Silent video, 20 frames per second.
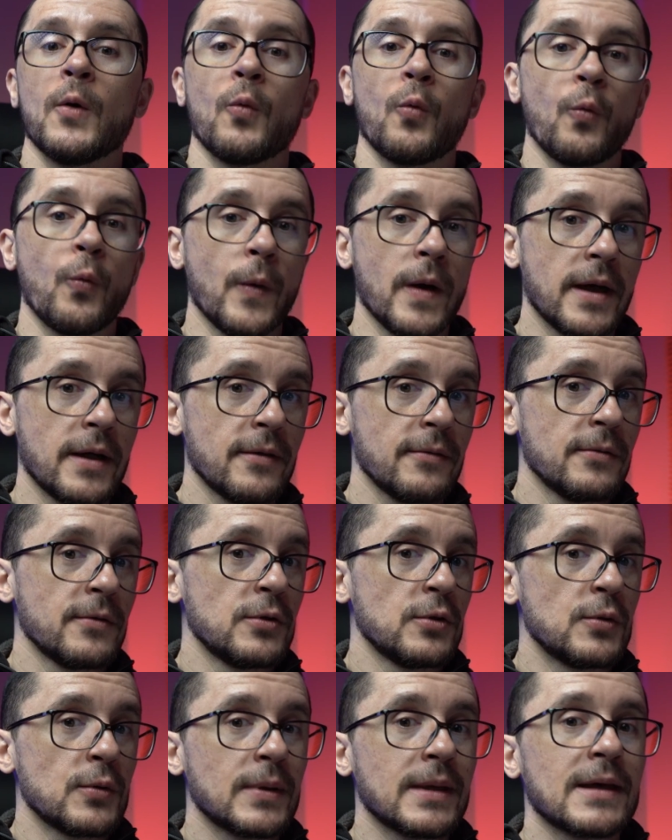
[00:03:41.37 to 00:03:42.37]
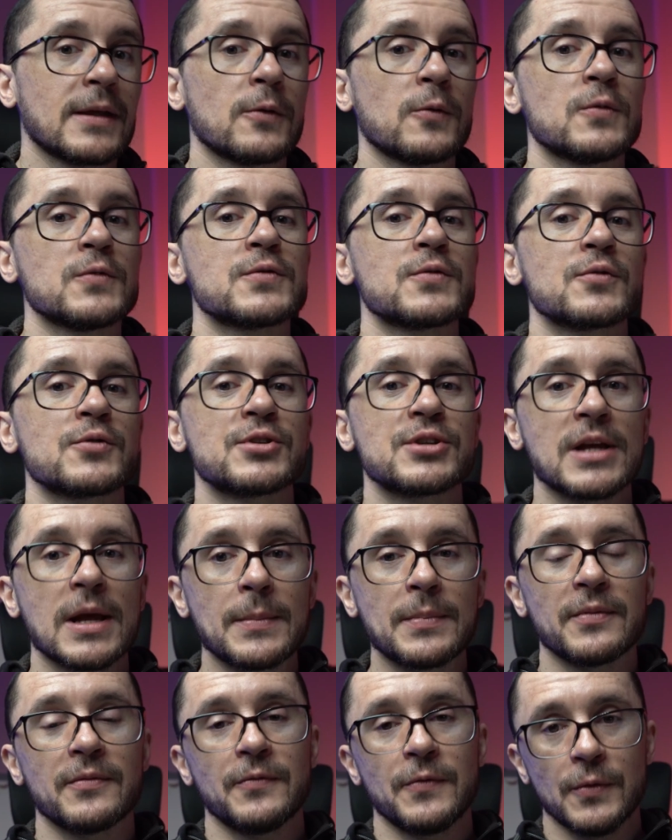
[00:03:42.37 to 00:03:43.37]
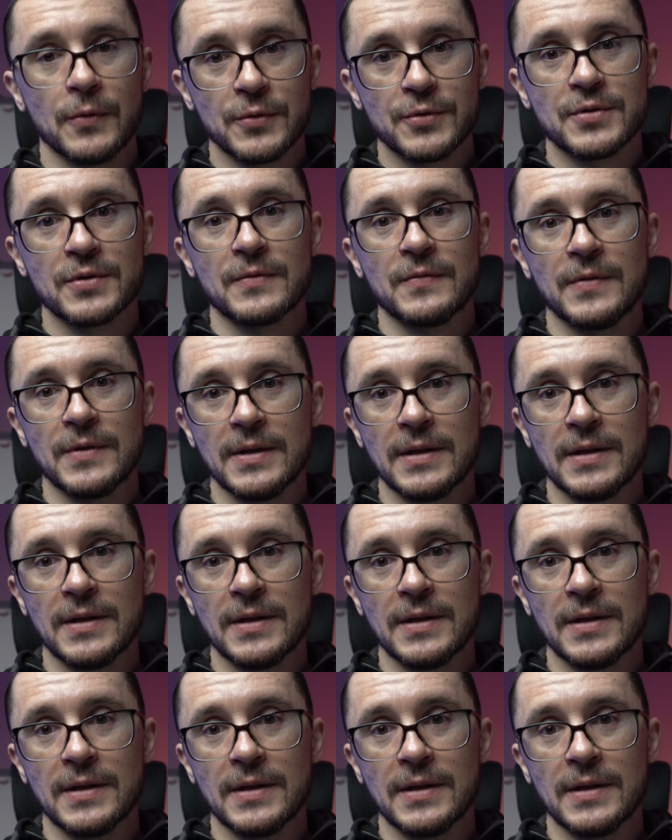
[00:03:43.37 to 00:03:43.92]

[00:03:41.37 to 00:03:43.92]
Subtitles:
where you can also shape future